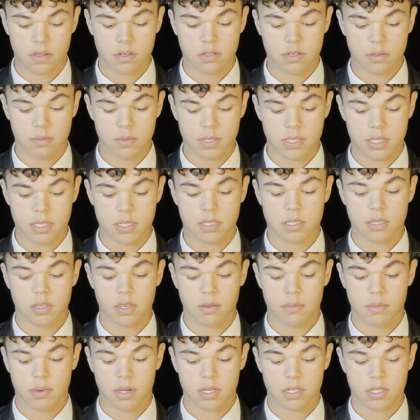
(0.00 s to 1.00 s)
contributed
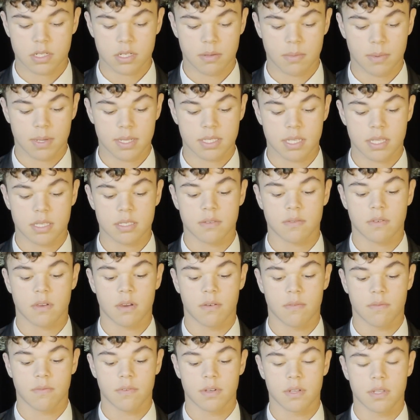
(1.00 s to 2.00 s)
so much to my sense of
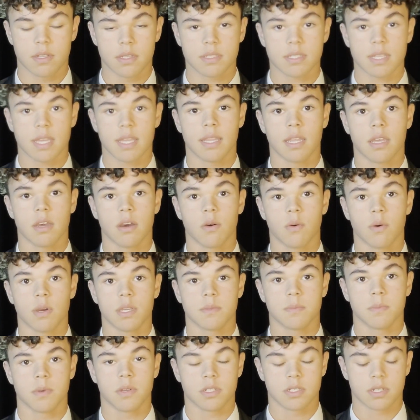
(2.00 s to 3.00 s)
confidence and they're
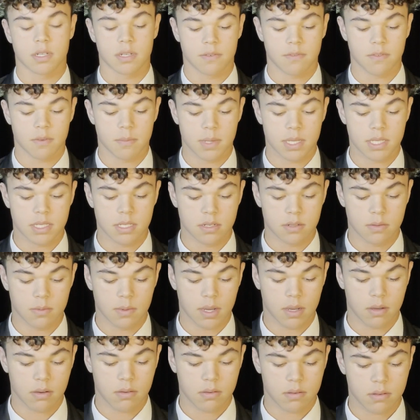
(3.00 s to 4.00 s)
always pushing for me to do
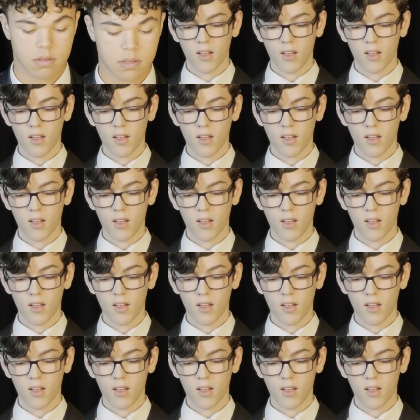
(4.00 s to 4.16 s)
well.